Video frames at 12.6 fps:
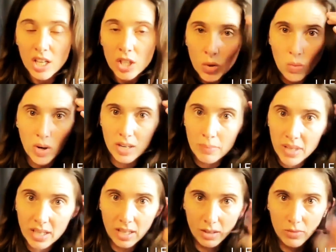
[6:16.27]
you want to be
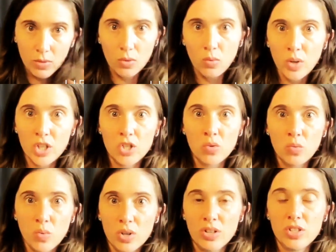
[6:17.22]
careful which
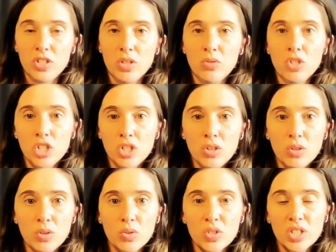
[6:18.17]
words you
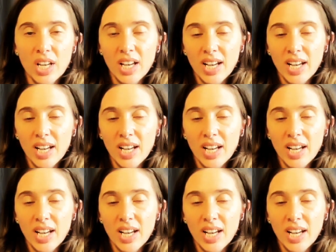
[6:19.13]
choose.